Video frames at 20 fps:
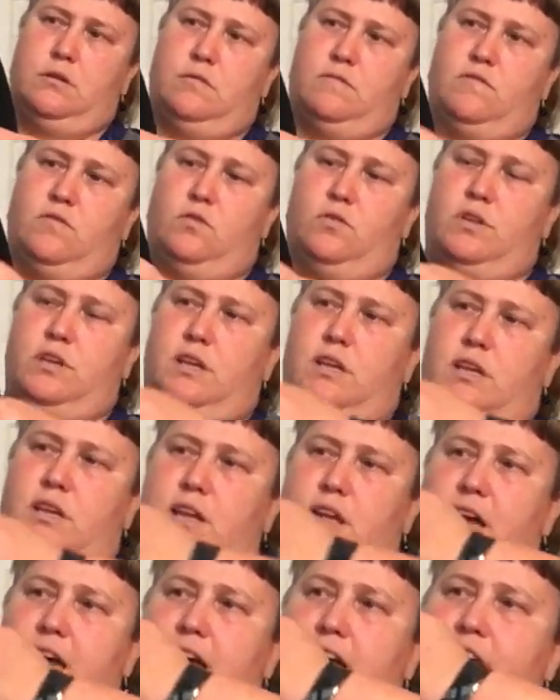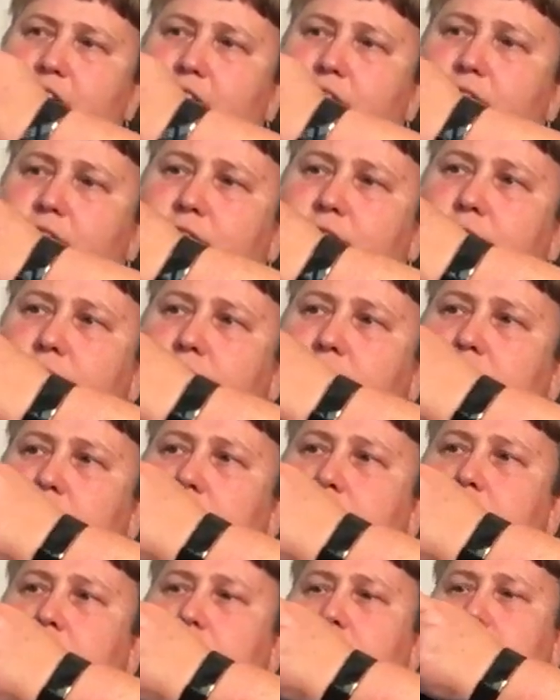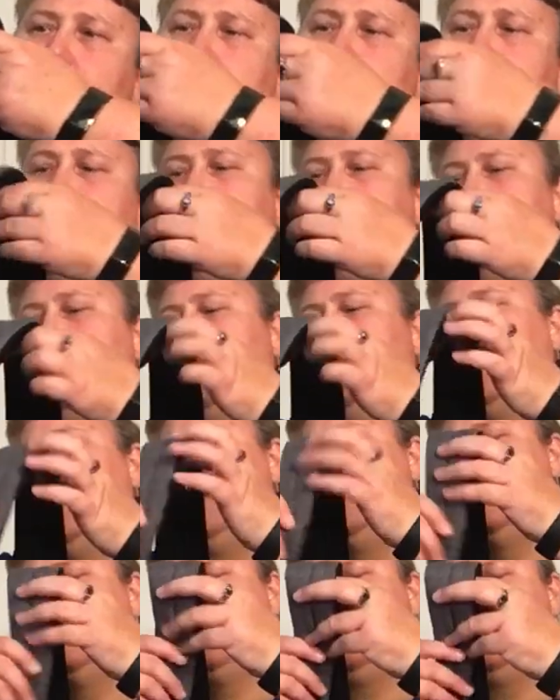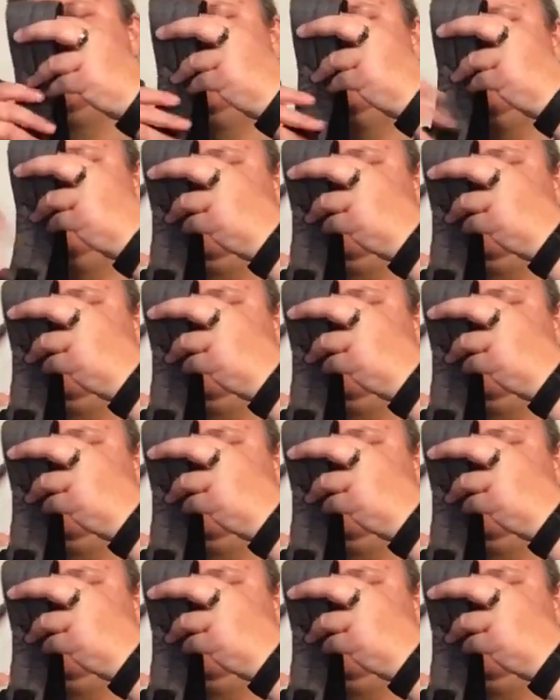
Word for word: Fold it in half, half again,